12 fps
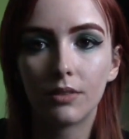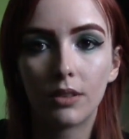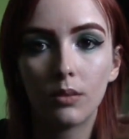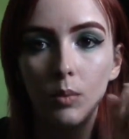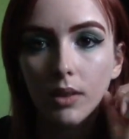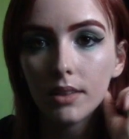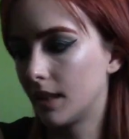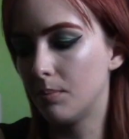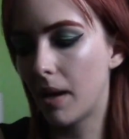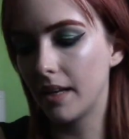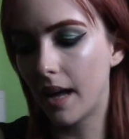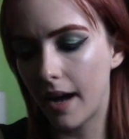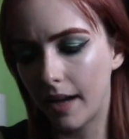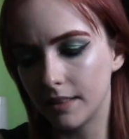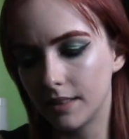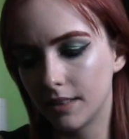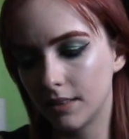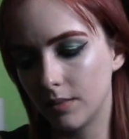different one. I might
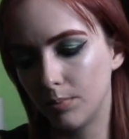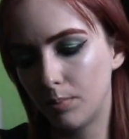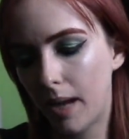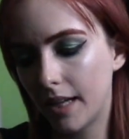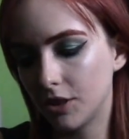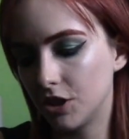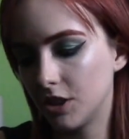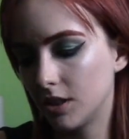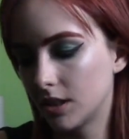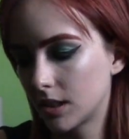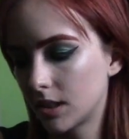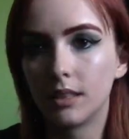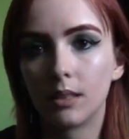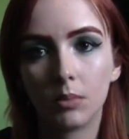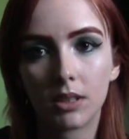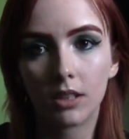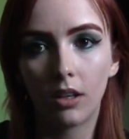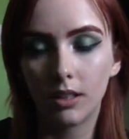add some patches, some
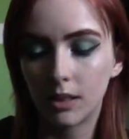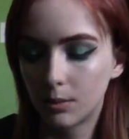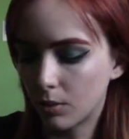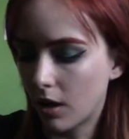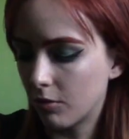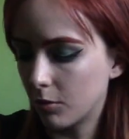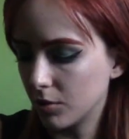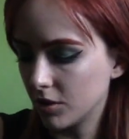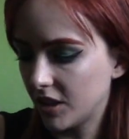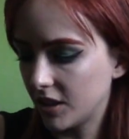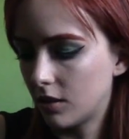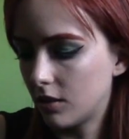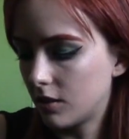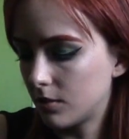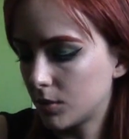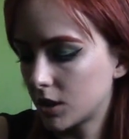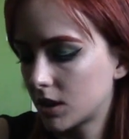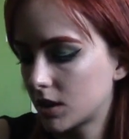studs probably.
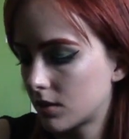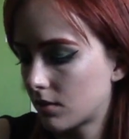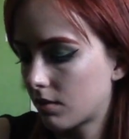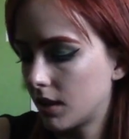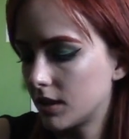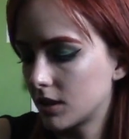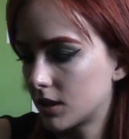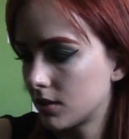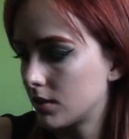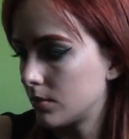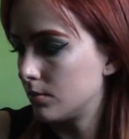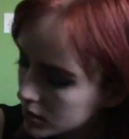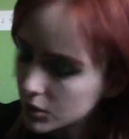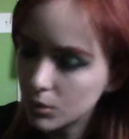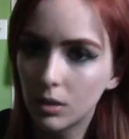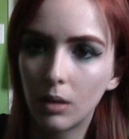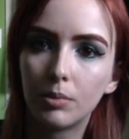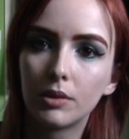Um, just things to do
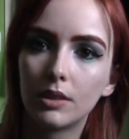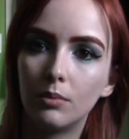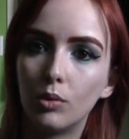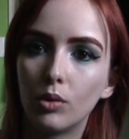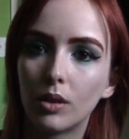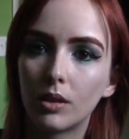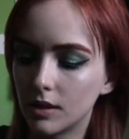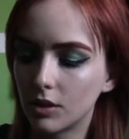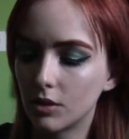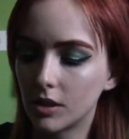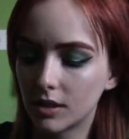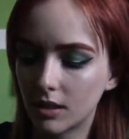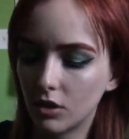it up a little more so it doesn't